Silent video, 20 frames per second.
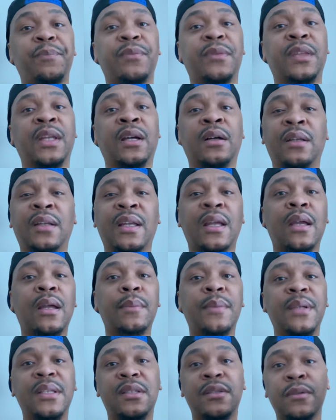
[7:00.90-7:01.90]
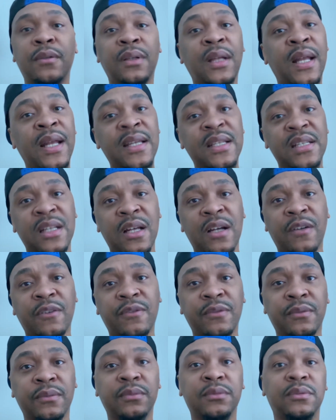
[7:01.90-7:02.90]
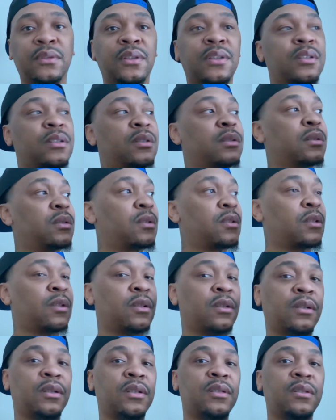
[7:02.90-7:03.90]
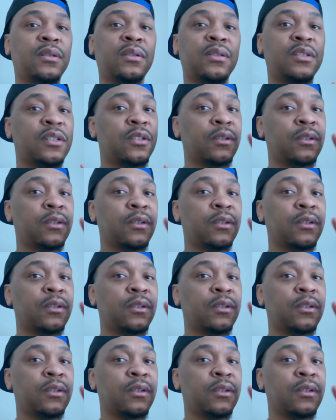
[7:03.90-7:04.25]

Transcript: They only gave me 2 days off to